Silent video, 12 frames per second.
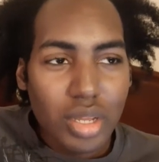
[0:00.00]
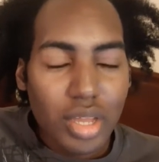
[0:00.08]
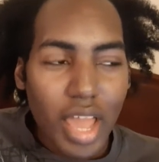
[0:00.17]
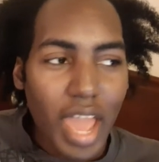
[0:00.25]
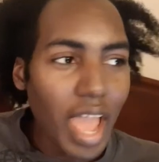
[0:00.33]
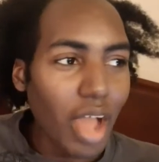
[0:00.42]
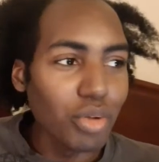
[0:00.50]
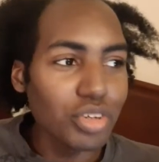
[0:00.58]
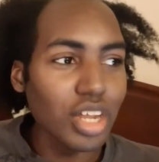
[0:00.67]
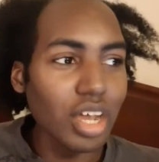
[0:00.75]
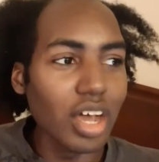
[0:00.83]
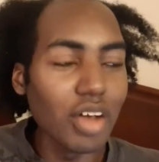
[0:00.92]
Hell,
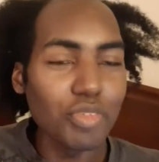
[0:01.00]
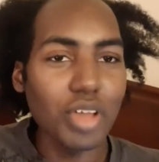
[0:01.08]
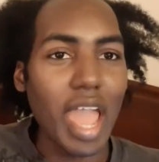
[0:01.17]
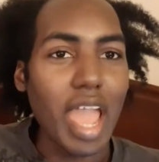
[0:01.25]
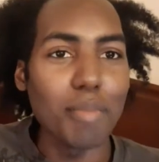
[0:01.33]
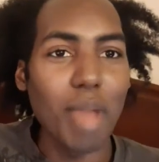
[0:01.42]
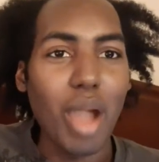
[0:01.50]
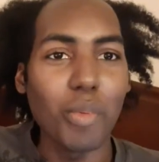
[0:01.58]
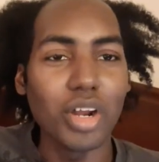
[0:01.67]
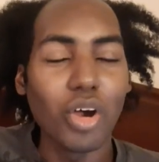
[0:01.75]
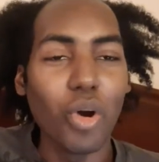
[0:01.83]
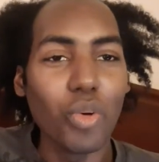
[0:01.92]
Dove came out
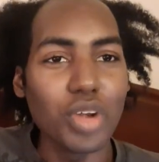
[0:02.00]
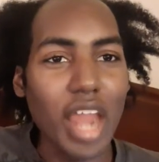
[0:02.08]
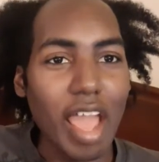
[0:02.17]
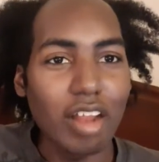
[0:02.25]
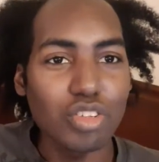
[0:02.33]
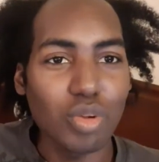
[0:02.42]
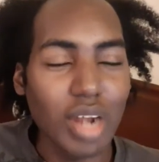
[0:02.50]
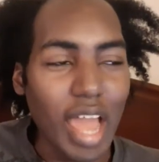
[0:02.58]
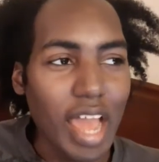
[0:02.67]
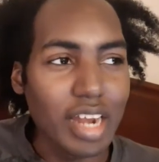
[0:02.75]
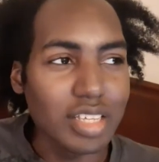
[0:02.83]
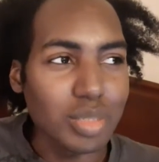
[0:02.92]
with an old natural
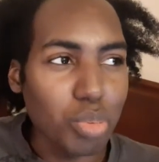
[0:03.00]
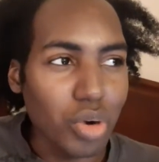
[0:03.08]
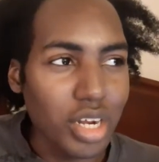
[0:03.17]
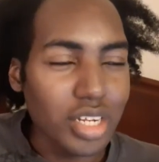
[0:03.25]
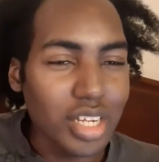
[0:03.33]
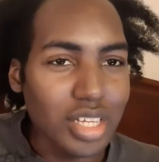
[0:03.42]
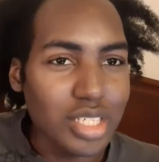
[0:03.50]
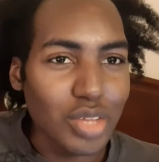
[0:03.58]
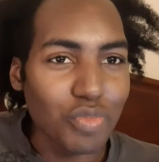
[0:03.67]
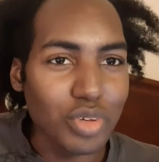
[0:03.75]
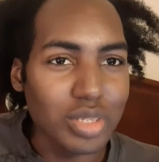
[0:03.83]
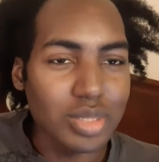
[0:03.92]
line that's pretty
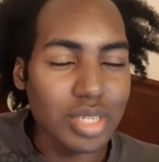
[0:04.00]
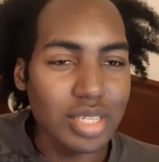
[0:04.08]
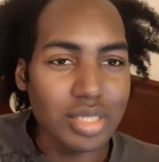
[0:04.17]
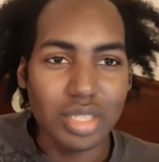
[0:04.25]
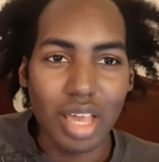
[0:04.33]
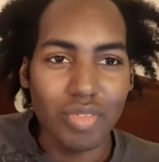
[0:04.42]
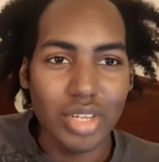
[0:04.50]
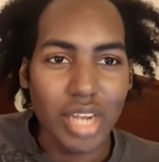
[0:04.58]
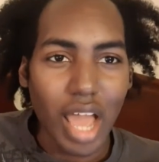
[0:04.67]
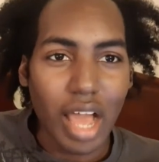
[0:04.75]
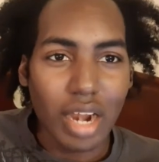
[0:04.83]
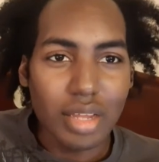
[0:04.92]
decent for
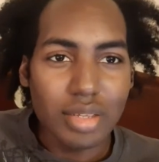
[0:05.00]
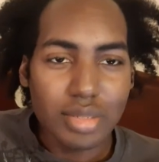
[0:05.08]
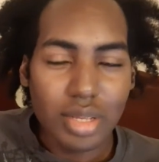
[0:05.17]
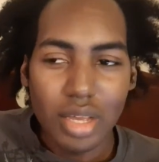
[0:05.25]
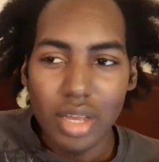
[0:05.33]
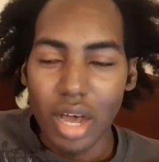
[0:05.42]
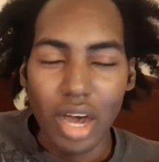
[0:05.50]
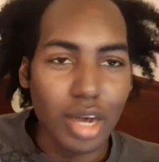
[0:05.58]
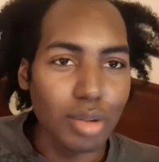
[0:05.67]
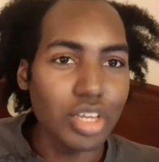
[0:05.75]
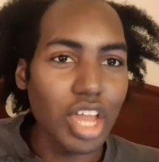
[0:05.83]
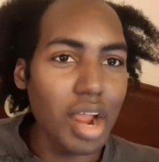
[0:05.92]

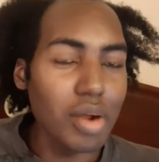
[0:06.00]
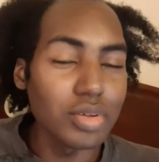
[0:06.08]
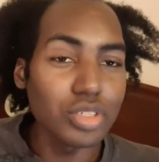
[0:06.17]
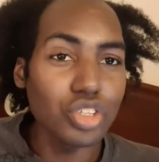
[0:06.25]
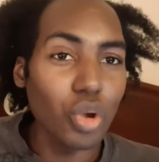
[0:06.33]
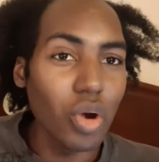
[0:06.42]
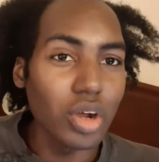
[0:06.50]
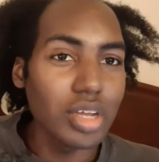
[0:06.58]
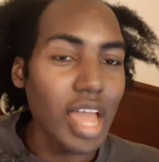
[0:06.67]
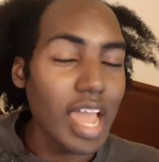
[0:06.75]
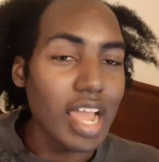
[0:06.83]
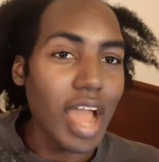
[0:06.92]
$6-$7. Carol's Daughter
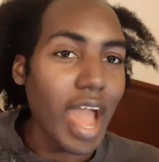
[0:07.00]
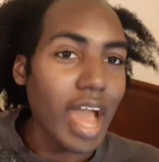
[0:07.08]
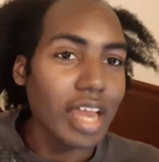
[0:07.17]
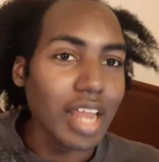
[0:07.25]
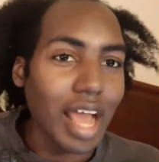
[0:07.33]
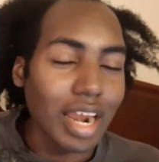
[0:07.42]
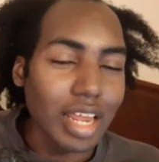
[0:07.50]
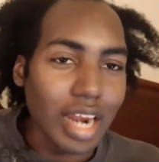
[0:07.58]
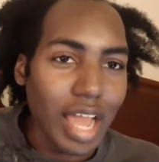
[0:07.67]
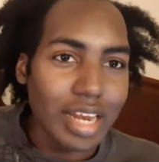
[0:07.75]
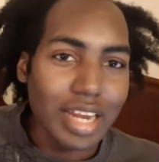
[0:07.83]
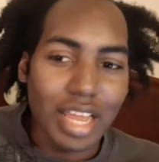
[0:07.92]
ain't high dollar
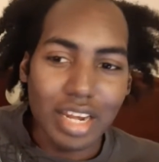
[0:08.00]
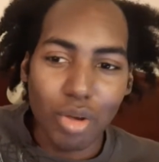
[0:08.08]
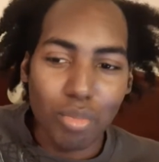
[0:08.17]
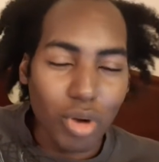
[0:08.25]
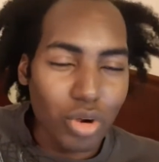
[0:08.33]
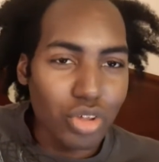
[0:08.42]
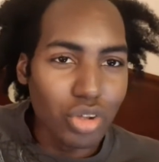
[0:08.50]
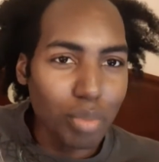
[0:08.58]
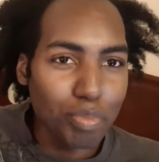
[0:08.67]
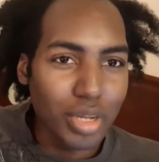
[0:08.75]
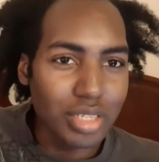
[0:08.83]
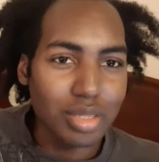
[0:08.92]
like that no more. You can
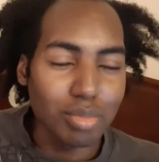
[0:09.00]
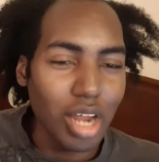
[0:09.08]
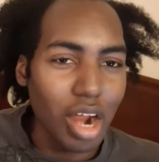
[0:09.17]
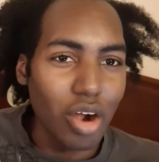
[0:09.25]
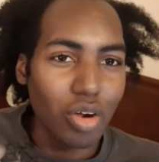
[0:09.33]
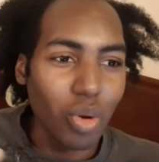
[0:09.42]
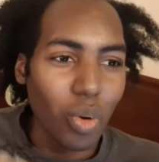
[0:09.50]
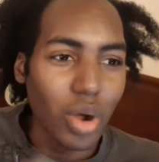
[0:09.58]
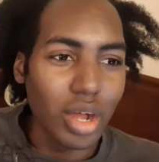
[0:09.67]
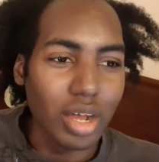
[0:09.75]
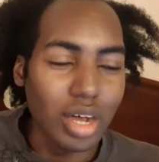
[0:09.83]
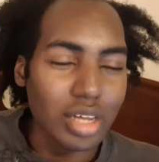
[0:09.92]
put some darn
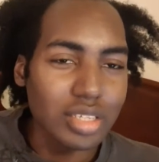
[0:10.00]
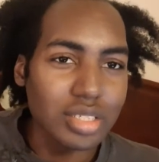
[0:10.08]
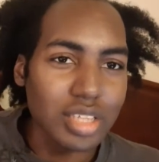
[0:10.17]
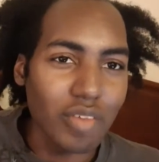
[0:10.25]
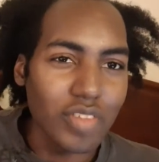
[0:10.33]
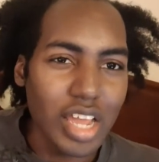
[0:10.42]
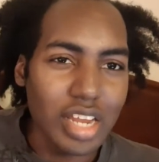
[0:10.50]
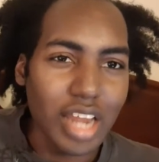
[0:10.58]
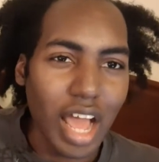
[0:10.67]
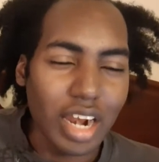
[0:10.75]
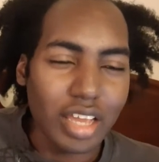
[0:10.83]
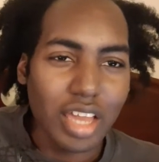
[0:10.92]
gone
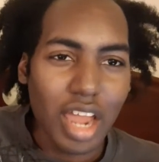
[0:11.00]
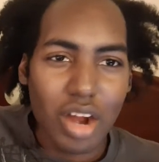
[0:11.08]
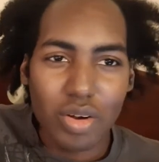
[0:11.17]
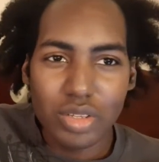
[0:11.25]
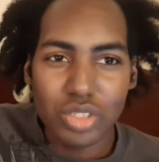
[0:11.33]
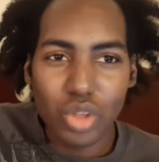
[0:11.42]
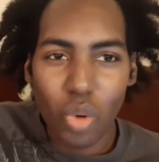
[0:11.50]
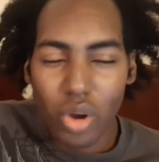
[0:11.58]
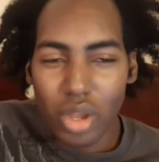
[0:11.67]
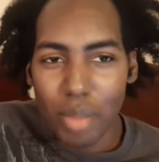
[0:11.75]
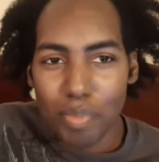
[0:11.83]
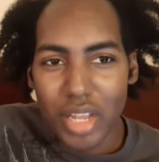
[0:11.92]
$7-$8 Carol's Daughter
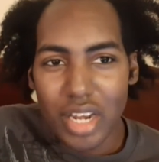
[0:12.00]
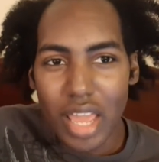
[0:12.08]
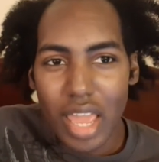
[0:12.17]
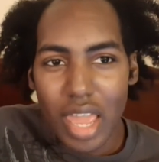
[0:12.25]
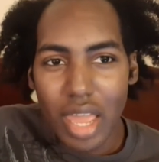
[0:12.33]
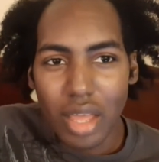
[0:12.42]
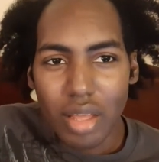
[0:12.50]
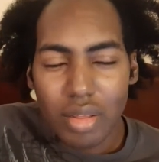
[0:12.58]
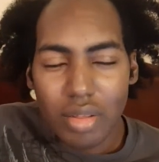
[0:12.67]
up in the hair.